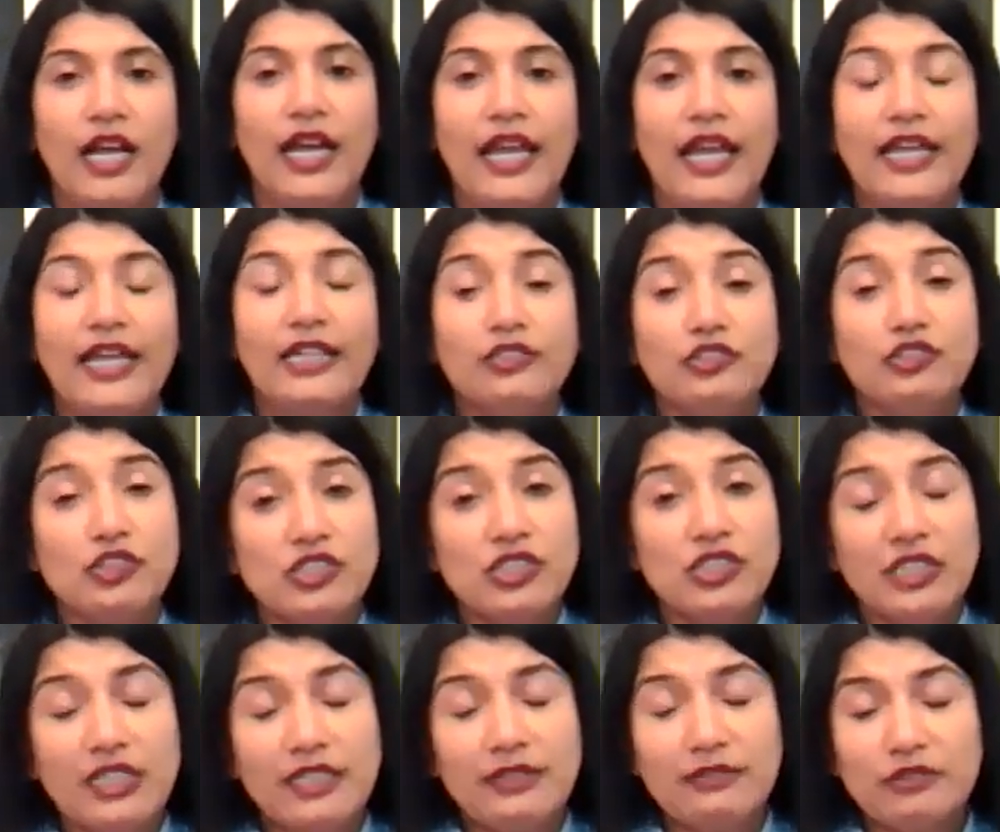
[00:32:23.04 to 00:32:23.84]
And
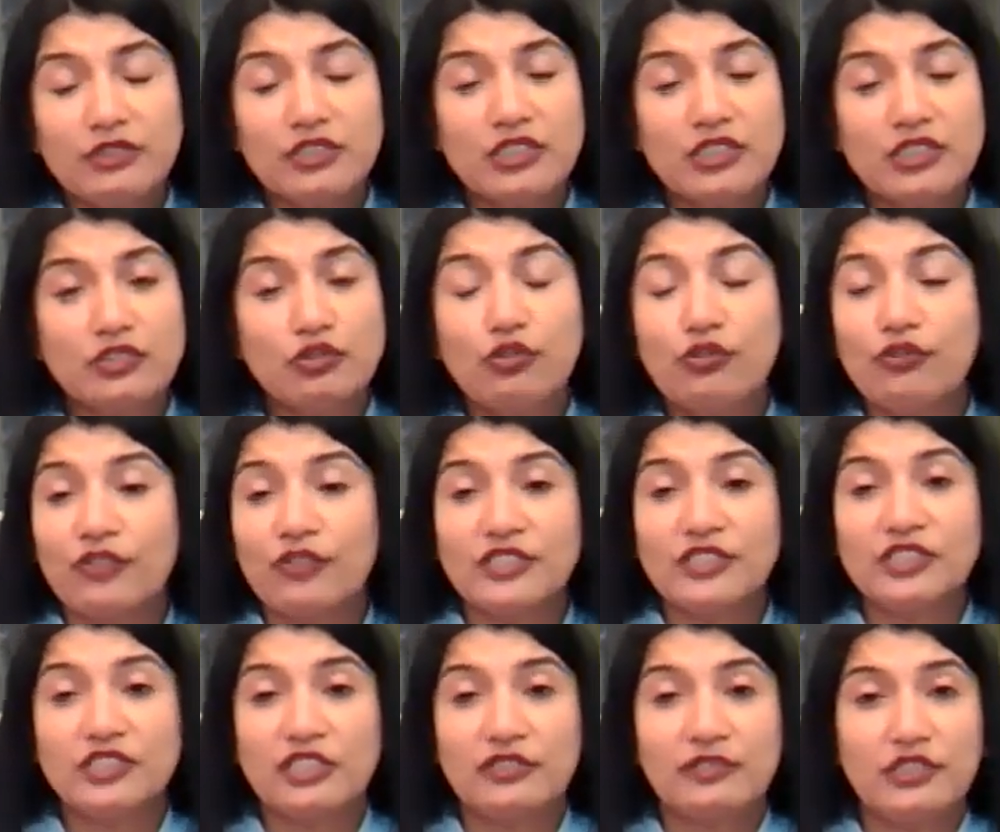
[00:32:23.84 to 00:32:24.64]
she was so
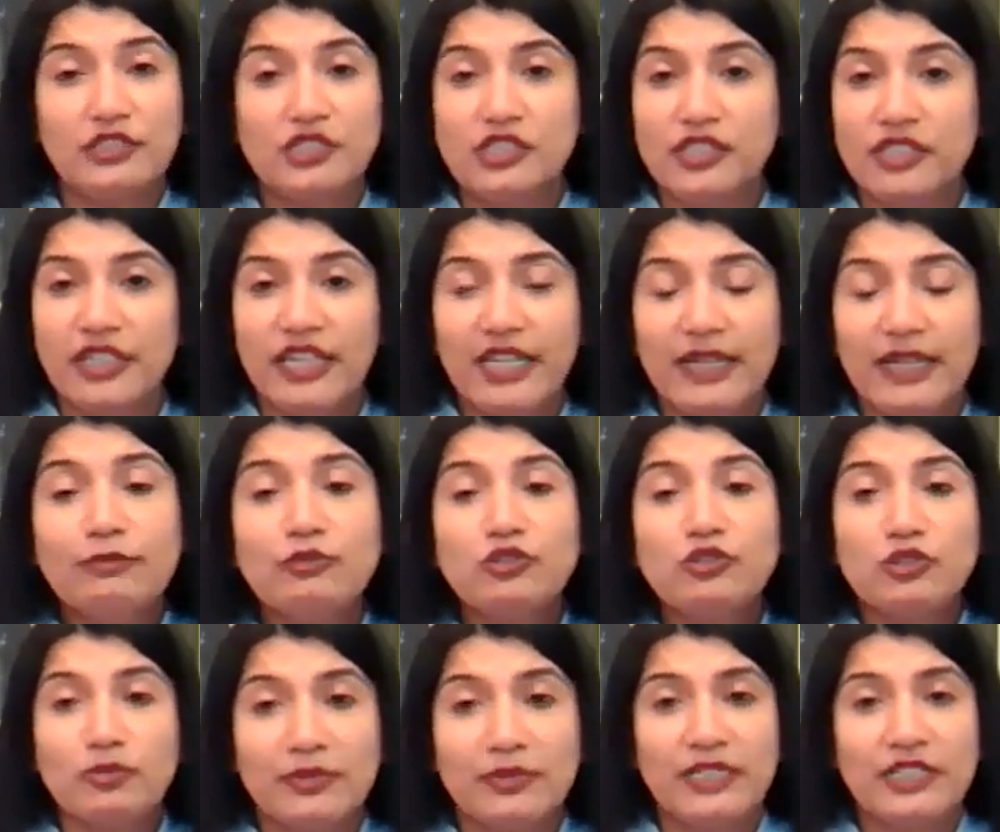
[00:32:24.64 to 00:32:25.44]
frustrated when she
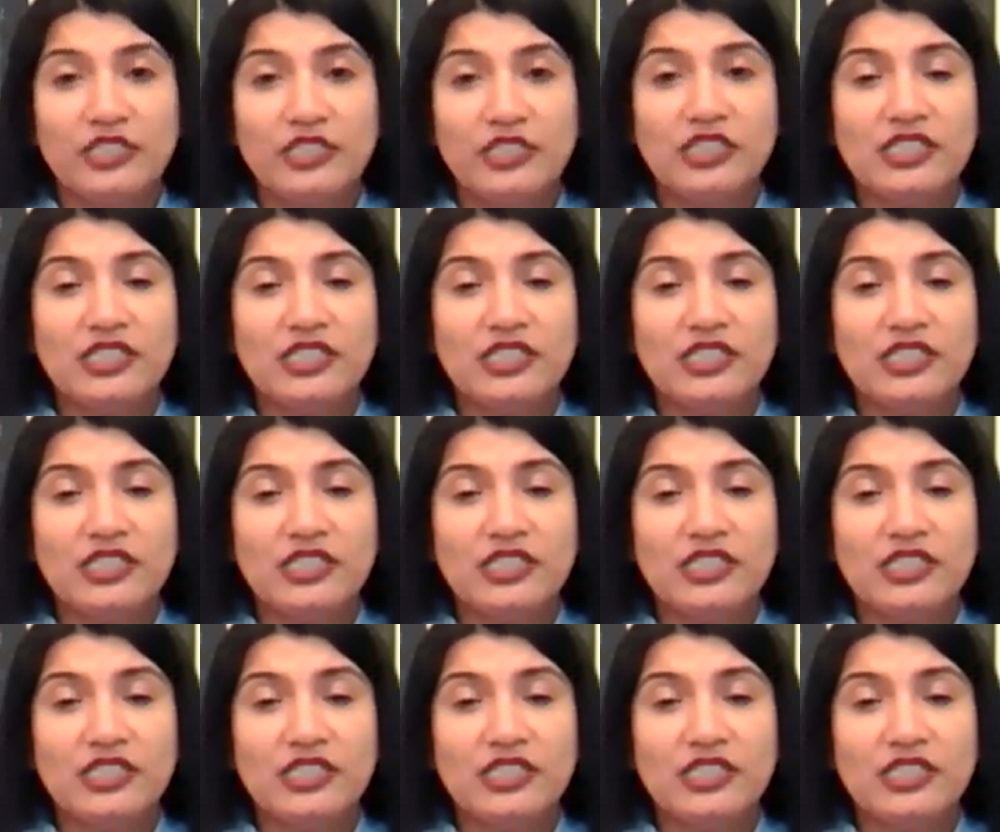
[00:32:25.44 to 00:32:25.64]
came to me.